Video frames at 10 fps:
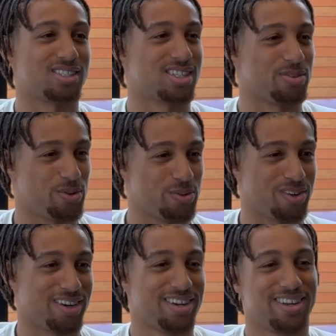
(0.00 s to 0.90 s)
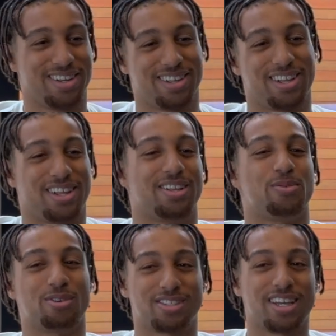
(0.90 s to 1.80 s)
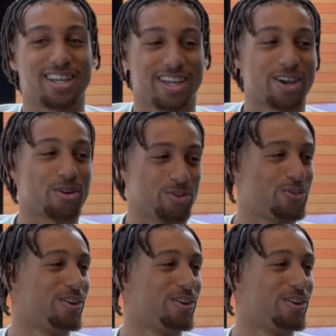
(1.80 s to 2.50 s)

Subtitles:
Like we were taken care of